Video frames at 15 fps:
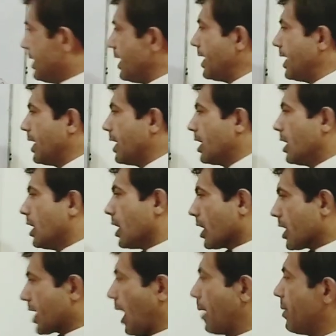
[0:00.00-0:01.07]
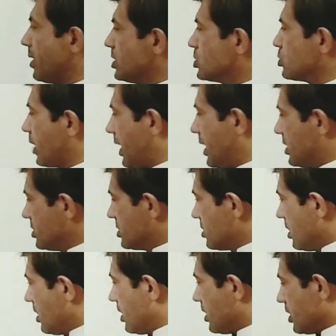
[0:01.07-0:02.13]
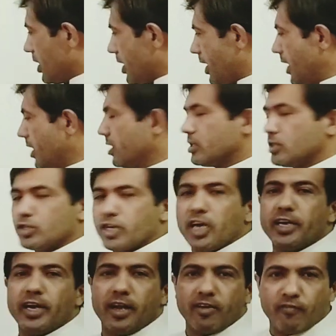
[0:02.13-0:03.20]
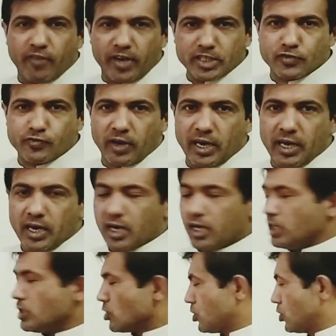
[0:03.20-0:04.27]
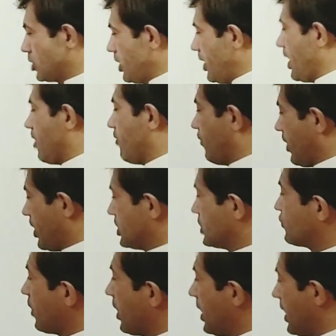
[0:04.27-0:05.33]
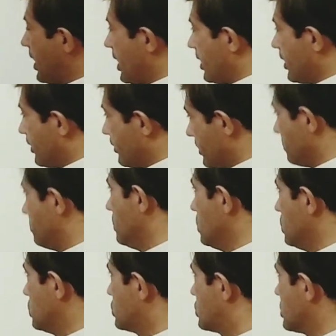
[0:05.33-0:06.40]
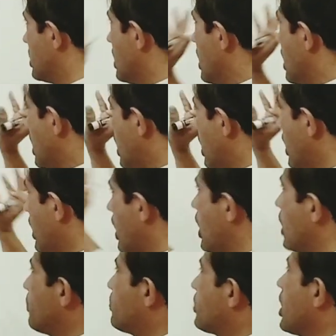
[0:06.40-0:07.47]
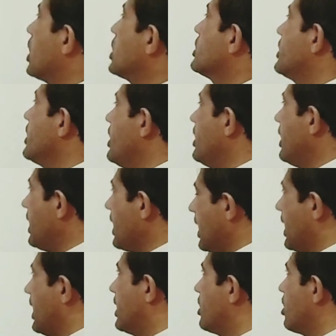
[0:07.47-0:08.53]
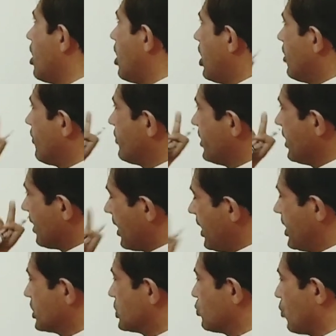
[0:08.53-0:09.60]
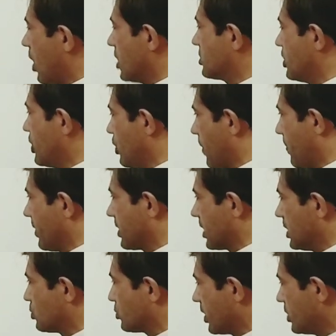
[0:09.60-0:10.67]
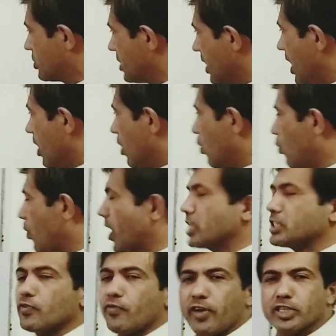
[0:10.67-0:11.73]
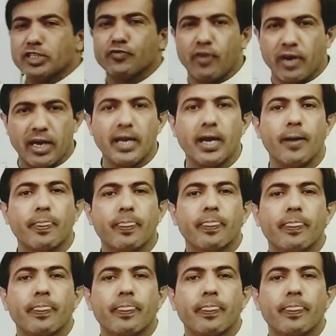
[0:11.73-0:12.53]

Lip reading: they came into end in Treaty of Westphalia. So Treaty of Westphalia removed or brought the end of the religious wars in European countries. What is Westphalia?